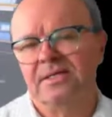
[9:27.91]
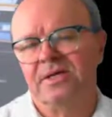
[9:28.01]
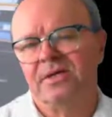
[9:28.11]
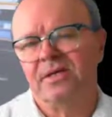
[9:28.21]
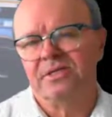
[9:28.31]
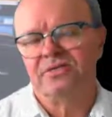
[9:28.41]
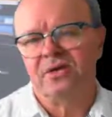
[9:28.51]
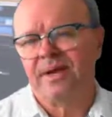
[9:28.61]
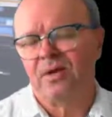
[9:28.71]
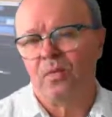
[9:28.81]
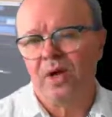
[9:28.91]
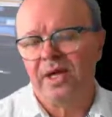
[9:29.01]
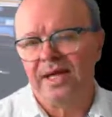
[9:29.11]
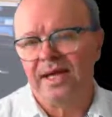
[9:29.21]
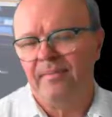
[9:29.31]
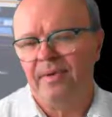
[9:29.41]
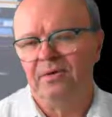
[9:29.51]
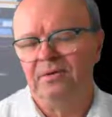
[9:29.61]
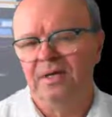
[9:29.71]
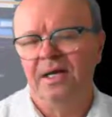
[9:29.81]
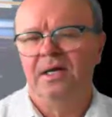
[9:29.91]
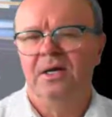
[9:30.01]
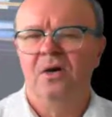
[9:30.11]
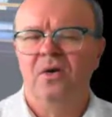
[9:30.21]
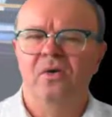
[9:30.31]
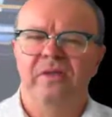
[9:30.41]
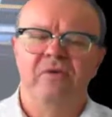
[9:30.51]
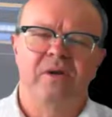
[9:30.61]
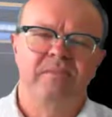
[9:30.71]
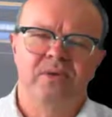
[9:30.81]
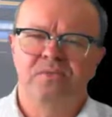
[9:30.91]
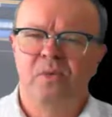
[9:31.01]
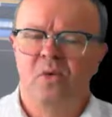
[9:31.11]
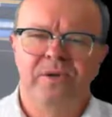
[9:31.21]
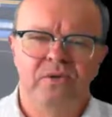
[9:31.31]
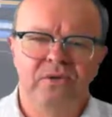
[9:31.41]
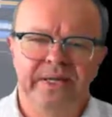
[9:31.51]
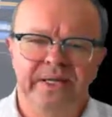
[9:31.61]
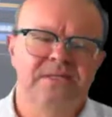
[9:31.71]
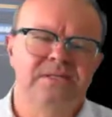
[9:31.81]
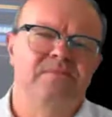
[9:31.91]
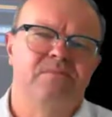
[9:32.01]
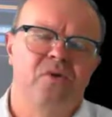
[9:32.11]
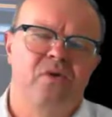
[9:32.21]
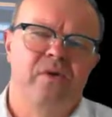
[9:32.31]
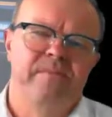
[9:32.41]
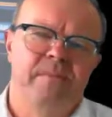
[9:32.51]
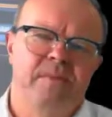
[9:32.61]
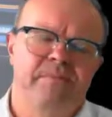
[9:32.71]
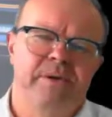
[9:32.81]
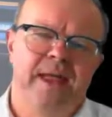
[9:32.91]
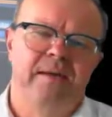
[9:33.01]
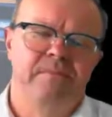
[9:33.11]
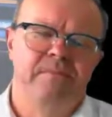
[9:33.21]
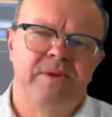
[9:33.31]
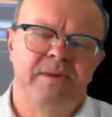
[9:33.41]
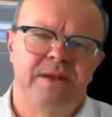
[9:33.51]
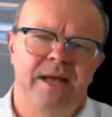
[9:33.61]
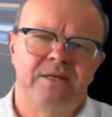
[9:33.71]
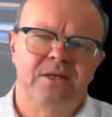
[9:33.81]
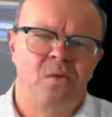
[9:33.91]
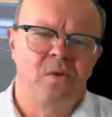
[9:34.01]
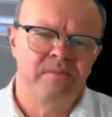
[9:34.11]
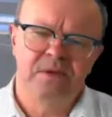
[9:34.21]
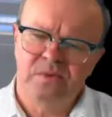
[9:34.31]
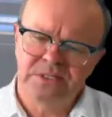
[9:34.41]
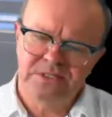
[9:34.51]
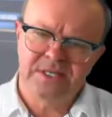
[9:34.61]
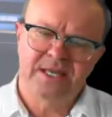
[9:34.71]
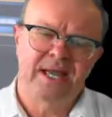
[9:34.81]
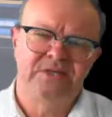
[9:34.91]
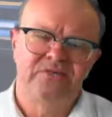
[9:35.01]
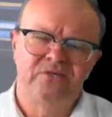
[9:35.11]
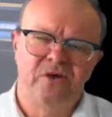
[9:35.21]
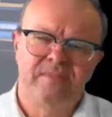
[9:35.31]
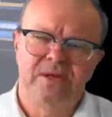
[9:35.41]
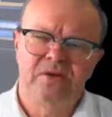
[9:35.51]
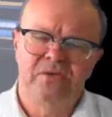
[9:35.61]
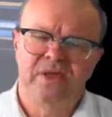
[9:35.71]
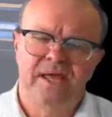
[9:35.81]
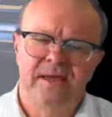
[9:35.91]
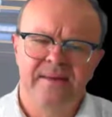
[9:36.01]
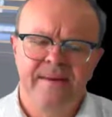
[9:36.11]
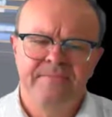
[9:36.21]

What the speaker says: So there's a certain amount of working capital, or they've got to build more buildings and more property, plant and equipment, which is the case for Ryman Healthcare.